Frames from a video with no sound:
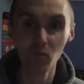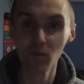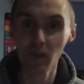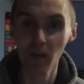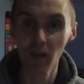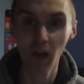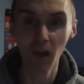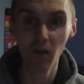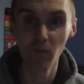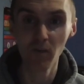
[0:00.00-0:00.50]
know
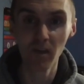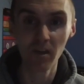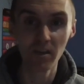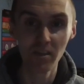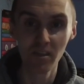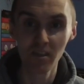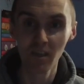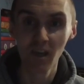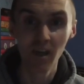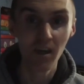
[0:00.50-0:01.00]
that how
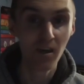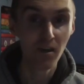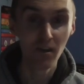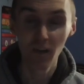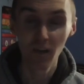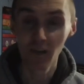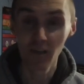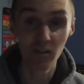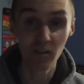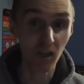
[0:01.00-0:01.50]
this
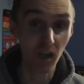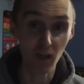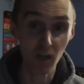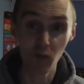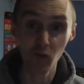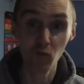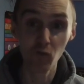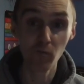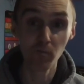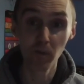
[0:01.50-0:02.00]
is a
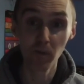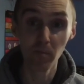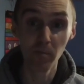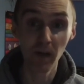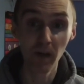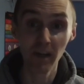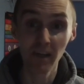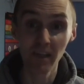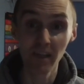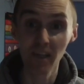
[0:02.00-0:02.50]
cruel,
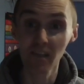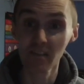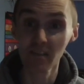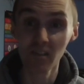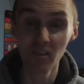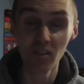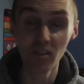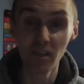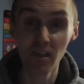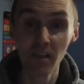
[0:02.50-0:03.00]
barbaric
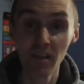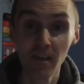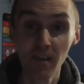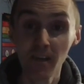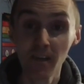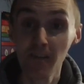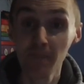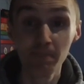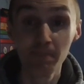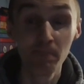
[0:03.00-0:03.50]
industry.
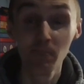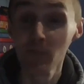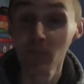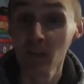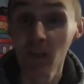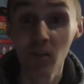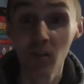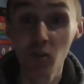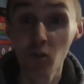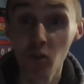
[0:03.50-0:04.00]

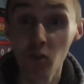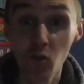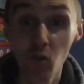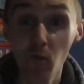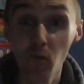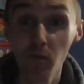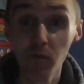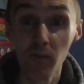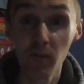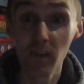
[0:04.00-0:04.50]
And just
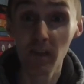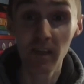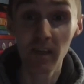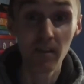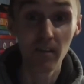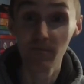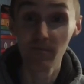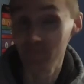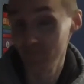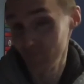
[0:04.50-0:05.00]

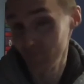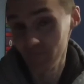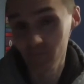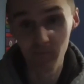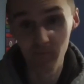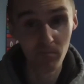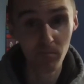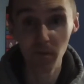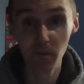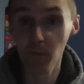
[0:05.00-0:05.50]
hopefully
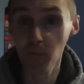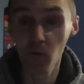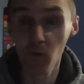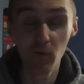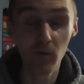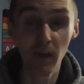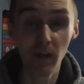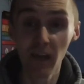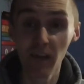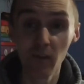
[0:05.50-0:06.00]

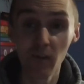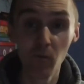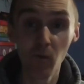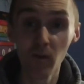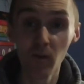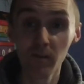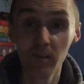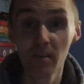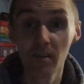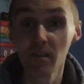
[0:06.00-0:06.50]
people get the
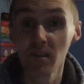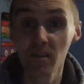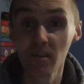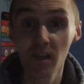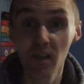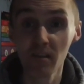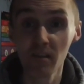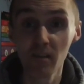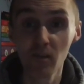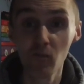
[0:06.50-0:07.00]
word and they
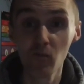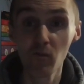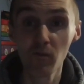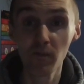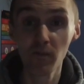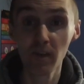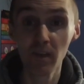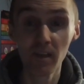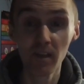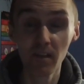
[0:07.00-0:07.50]
start to go
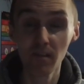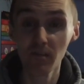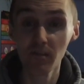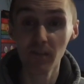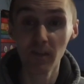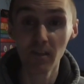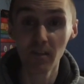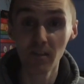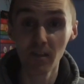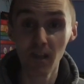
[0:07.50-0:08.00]
vegan and
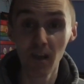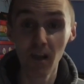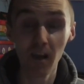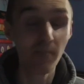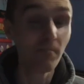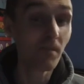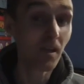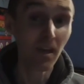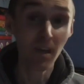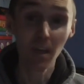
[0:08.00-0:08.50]
things like
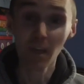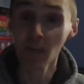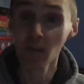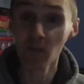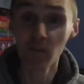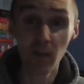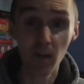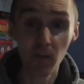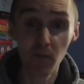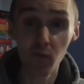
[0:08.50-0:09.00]
that.
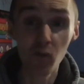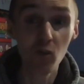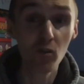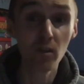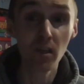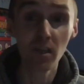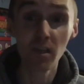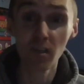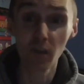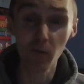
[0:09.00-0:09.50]
Even a few
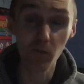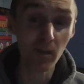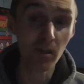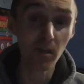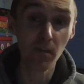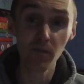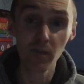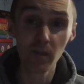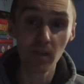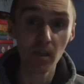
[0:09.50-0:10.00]
days a
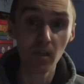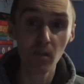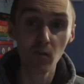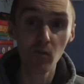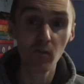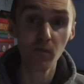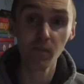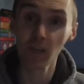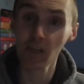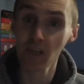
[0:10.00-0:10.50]
week, if you can
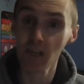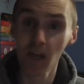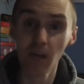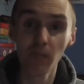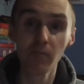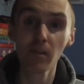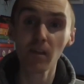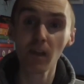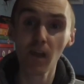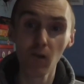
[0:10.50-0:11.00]
go vegan,
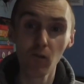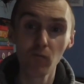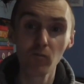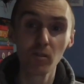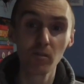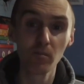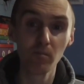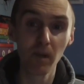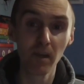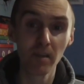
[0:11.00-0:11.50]
every little
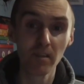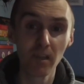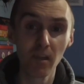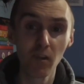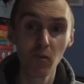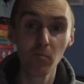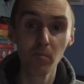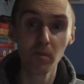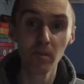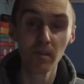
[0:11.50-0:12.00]
bit's
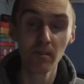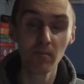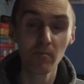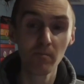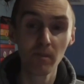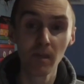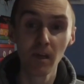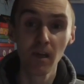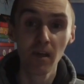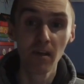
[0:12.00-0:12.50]
helping
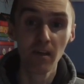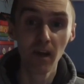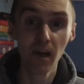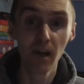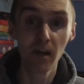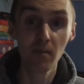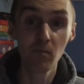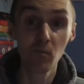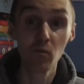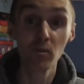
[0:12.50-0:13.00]
them, the
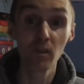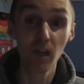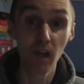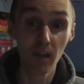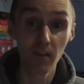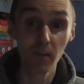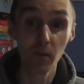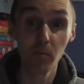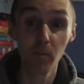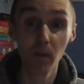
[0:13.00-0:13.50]
animals
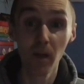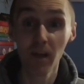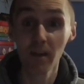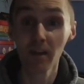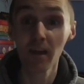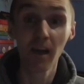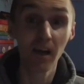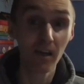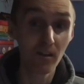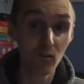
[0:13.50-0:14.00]
and the
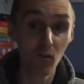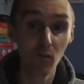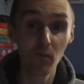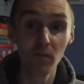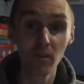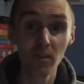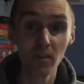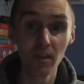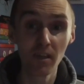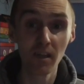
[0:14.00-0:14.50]
planet, and
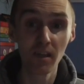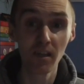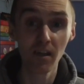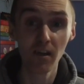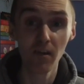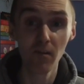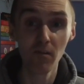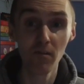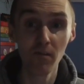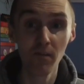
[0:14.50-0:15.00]
obviously your
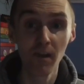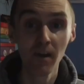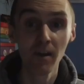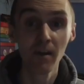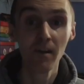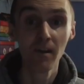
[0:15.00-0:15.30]
health.